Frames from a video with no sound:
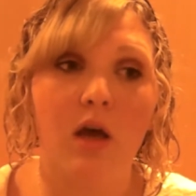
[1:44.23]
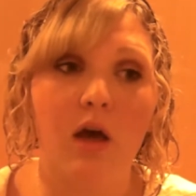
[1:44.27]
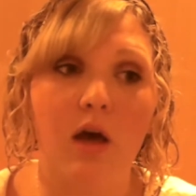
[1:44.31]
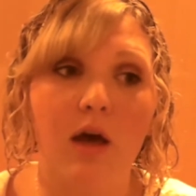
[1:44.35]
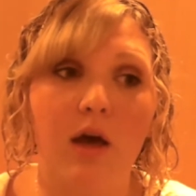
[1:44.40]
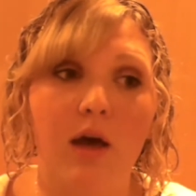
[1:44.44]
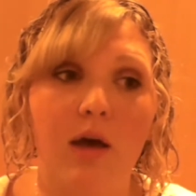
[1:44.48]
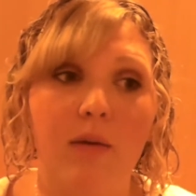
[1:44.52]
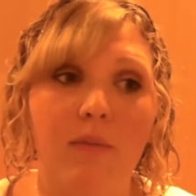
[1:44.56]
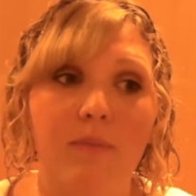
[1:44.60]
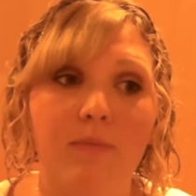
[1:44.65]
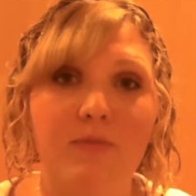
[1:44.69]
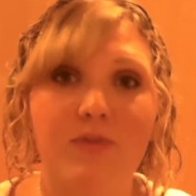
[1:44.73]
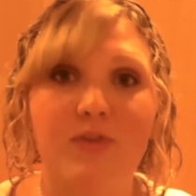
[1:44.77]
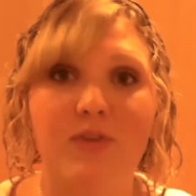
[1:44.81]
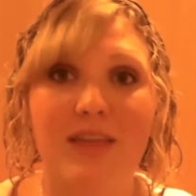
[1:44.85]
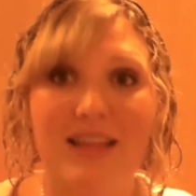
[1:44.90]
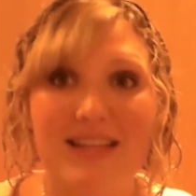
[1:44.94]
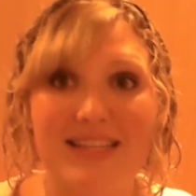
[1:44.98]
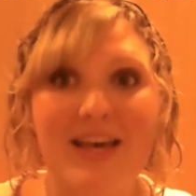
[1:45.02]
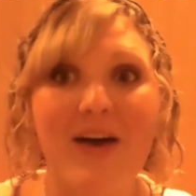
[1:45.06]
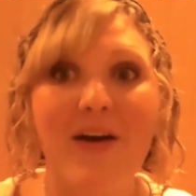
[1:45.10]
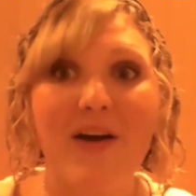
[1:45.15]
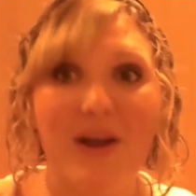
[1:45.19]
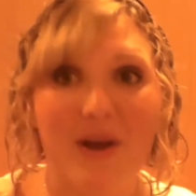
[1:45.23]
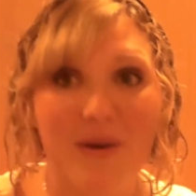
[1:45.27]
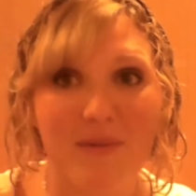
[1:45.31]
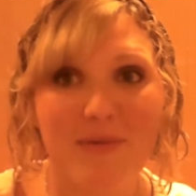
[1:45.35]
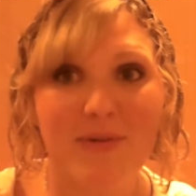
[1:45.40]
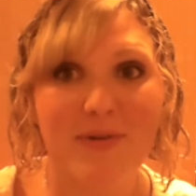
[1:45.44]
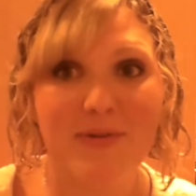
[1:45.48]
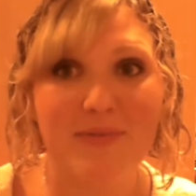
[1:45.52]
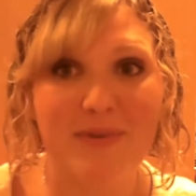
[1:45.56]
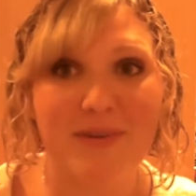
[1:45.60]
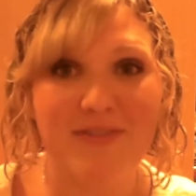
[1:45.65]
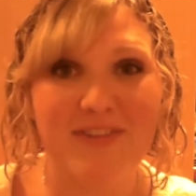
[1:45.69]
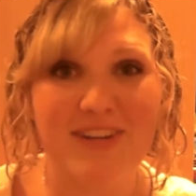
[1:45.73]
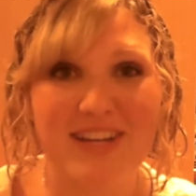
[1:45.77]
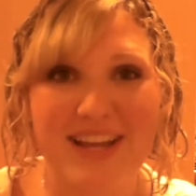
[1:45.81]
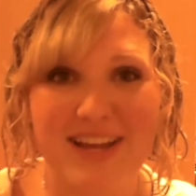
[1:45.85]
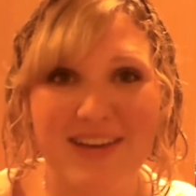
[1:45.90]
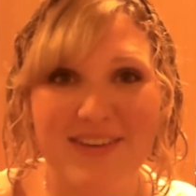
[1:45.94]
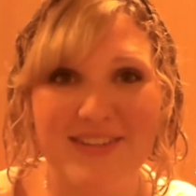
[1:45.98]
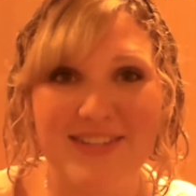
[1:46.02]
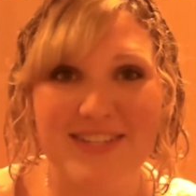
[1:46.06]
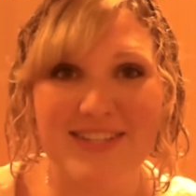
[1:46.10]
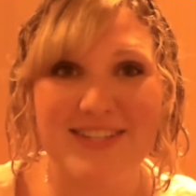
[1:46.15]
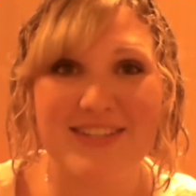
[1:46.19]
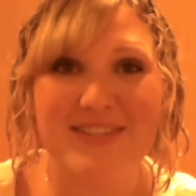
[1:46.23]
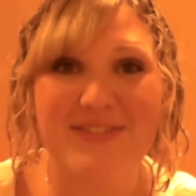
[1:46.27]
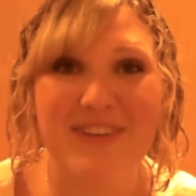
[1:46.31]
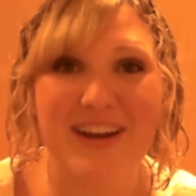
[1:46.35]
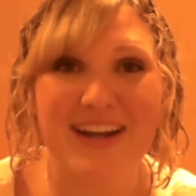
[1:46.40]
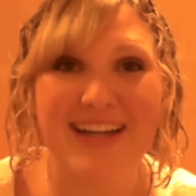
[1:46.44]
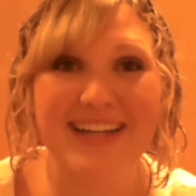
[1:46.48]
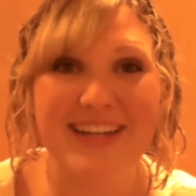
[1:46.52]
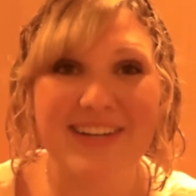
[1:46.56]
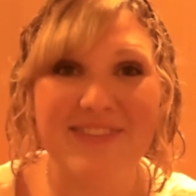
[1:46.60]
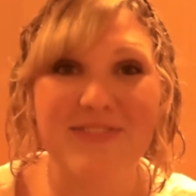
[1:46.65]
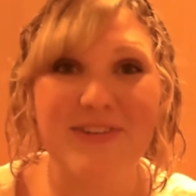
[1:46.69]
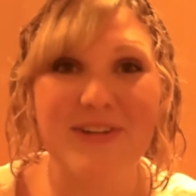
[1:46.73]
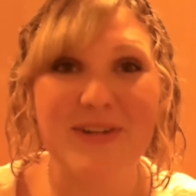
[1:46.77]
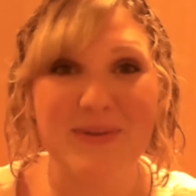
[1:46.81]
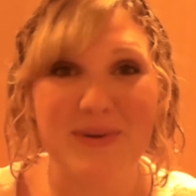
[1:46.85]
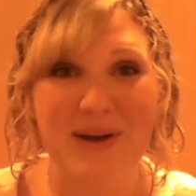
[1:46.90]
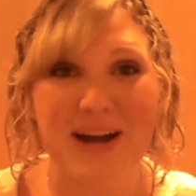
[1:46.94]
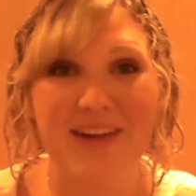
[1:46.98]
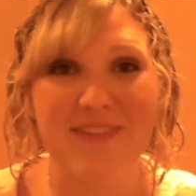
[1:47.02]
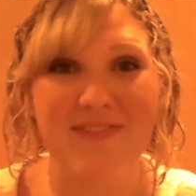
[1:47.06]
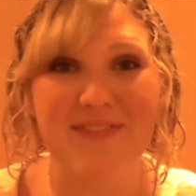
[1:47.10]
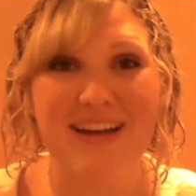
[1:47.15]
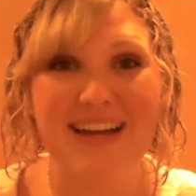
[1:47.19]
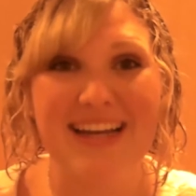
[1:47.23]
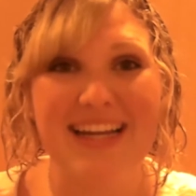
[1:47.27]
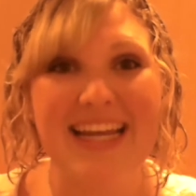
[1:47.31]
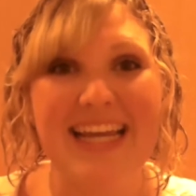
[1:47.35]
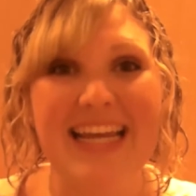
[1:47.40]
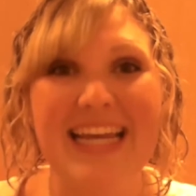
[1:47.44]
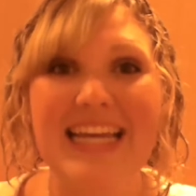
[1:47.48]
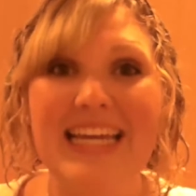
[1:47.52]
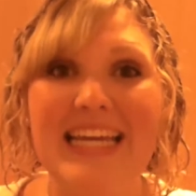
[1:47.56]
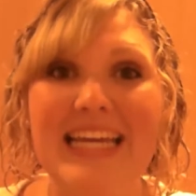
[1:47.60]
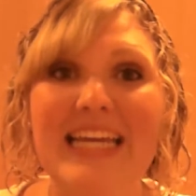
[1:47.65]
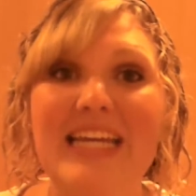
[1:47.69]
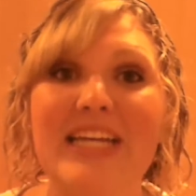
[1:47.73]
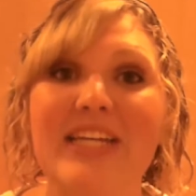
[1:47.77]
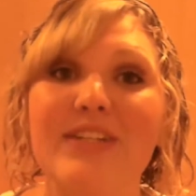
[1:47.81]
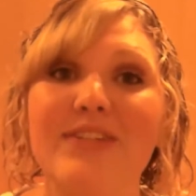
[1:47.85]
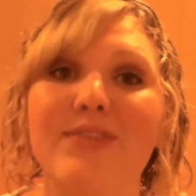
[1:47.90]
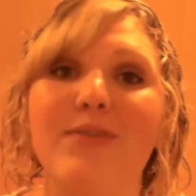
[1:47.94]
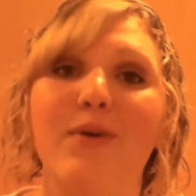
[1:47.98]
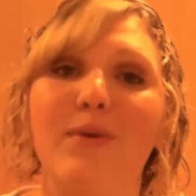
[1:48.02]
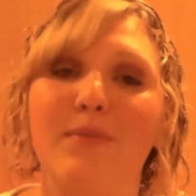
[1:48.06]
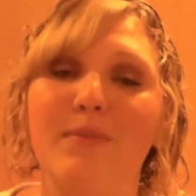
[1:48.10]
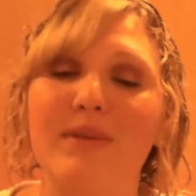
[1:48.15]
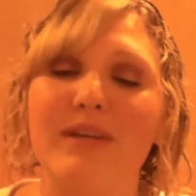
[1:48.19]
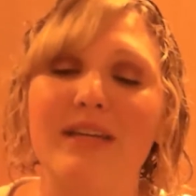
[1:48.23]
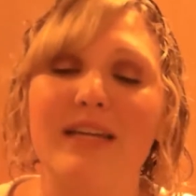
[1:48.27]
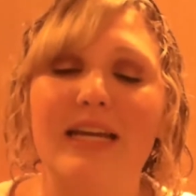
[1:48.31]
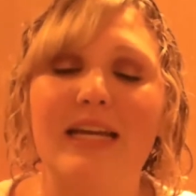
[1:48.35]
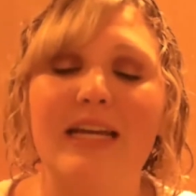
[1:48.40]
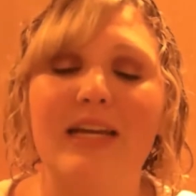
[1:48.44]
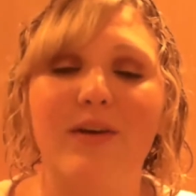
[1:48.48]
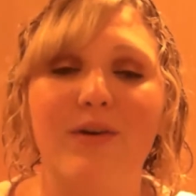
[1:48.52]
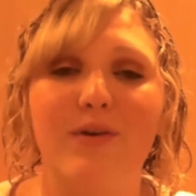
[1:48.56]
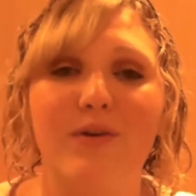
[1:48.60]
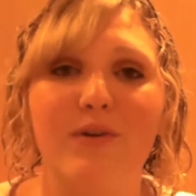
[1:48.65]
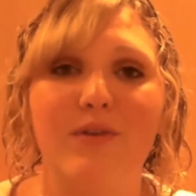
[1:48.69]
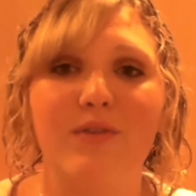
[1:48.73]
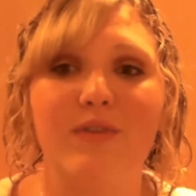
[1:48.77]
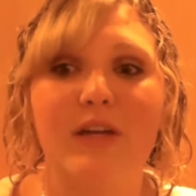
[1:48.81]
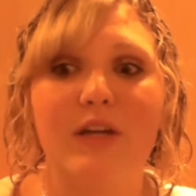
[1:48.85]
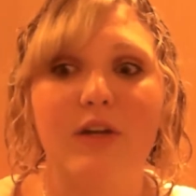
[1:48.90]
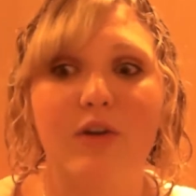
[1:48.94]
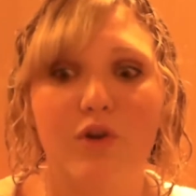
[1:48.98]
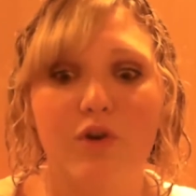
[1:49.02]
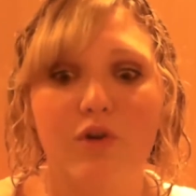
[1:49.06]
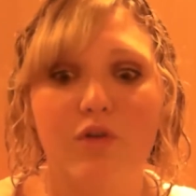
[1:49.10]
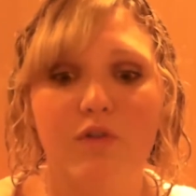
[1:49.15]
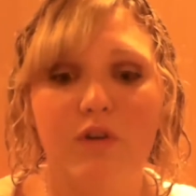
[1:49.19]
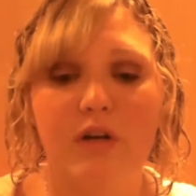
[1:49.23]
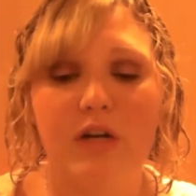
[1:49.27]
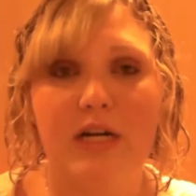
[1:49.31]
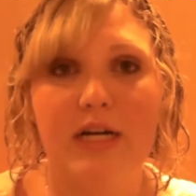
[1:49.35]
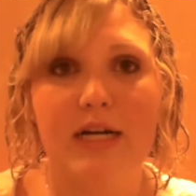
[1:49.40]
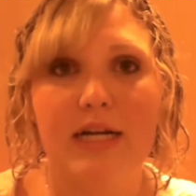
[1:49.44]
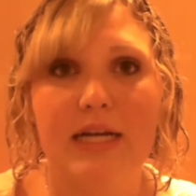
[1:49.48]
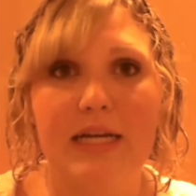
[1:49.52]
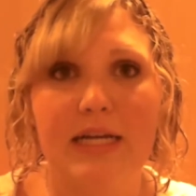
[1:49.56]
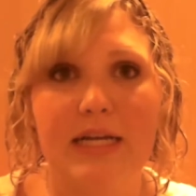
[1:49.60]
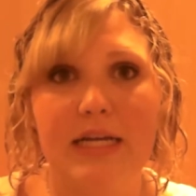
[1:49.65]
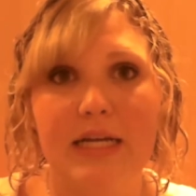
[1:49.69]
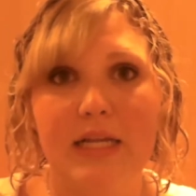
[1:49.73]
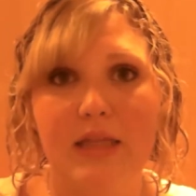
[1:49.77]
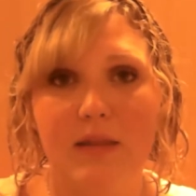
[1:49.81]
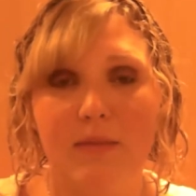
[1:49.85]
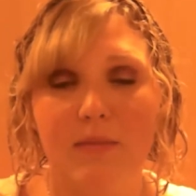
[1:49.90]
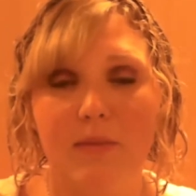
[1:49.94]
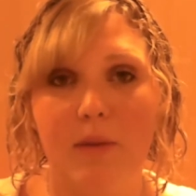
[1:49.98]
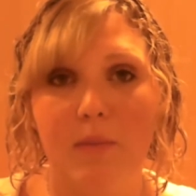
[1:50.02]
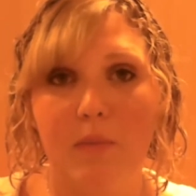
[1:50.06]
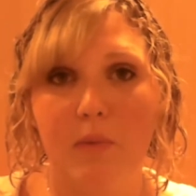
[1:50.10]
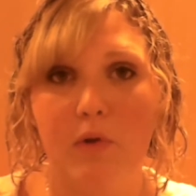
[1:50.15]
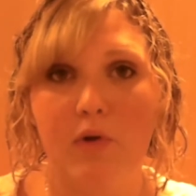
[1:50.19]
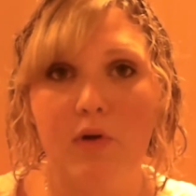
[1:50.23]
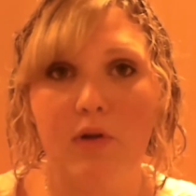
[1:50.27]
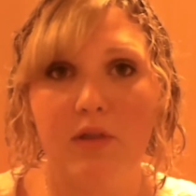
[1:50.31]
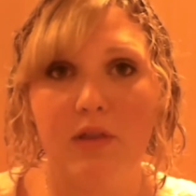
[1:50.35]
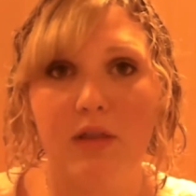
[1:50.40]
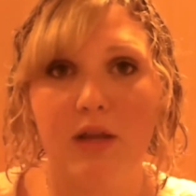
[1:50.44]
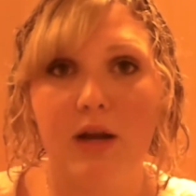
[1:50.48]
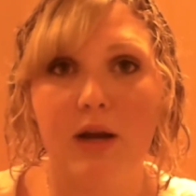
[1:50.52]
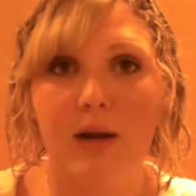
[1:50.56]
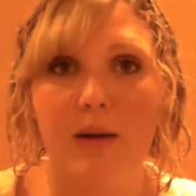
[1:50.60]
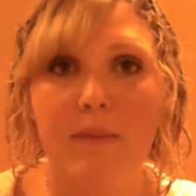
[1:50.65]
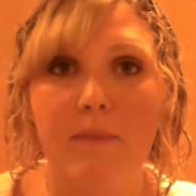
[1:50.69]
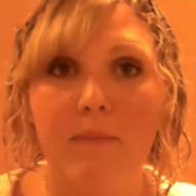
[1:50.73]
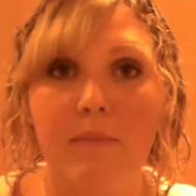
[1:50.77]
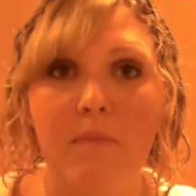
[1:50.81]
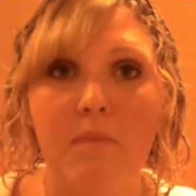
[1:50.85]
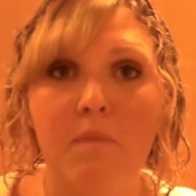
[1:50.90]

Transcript: Um, so that's how I upload my videos is finding free Wi-Fi. Normally I go to Vancouver and I get them uploaded there.